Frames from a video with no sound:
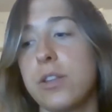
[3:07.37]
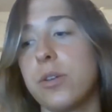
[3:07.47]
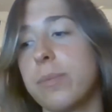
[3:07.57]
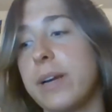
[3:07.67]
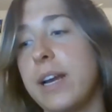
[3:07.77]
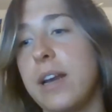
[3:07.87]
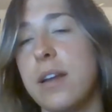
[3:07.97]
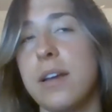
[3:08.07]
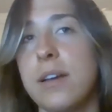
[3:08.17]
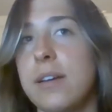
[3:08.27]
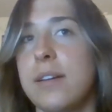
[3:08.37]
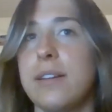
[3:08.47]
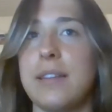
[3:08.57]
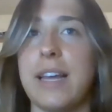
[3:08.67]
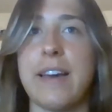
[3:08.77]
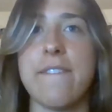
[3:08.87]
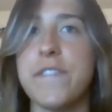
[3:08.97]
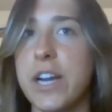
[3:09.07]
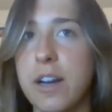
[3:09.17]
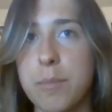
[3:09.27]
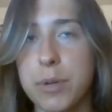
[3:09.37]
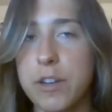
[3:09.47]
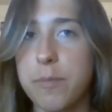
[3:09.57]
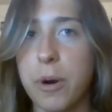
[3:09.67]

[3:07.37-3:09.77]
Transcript: They'll read like a very brief